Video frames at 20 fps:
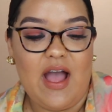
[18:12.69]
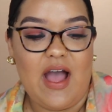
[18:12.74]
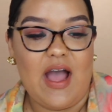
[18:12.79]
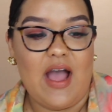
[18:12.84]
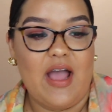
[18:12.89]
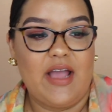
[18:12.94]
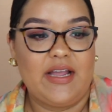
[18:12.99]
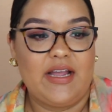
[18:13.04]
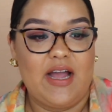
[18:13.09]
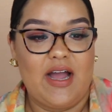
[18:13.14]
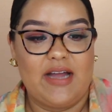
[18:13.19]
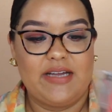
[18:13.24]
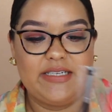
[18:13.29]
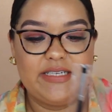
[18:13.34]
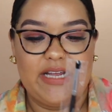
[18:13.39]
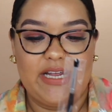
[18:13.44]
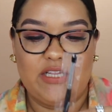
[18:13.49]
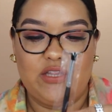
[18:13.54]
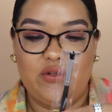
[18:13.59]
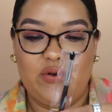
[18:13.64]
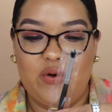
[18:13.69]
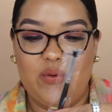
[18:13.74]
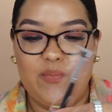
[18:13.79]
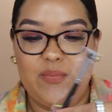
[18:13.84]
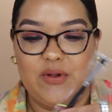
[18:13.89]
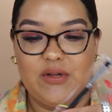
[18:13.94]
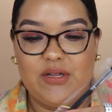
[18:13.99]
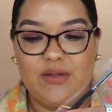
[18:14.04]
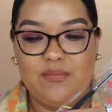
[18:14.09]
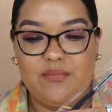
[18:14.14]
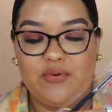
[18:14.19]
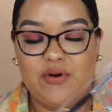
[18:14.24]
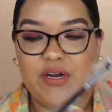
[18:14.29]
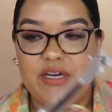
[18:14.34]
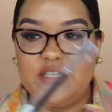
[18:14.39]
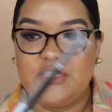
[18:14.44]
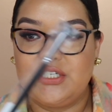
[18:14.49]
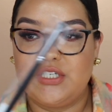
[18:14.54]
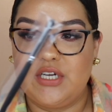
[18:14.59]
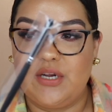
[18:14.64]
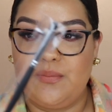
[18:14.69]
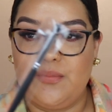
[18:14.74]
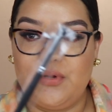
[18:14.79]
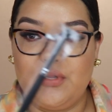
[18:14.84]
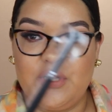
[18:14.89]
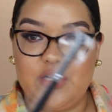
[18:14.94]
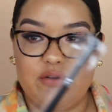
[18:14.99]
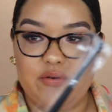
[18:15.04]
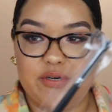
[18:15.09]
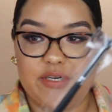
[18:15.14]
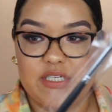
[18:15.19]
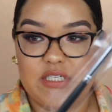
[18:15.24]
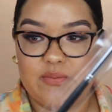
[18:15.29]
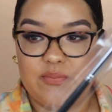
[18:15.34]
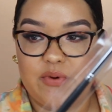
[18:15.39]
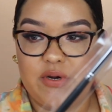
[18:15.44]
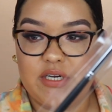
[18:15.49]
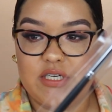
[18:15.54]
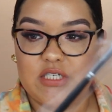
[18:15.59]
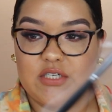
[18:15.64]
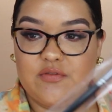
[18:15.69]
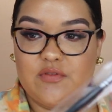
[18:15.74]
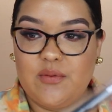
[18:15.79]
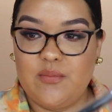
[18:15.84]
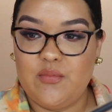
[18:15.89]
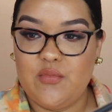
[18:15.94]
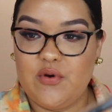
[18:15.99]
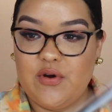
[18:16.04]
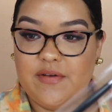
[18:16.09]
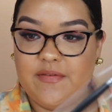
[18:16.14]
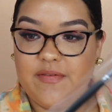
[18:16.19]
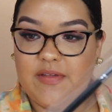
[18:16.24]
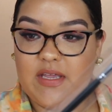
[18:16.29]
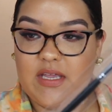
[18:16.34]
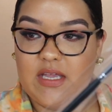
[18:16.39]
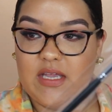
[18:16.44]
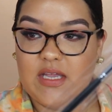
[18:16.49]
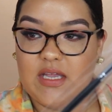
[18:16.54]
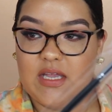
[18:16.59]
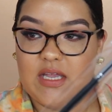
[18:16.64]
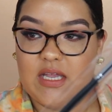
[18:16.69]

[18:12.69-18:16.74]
I got a little bullet brush, a bullet crease brush from Morphe.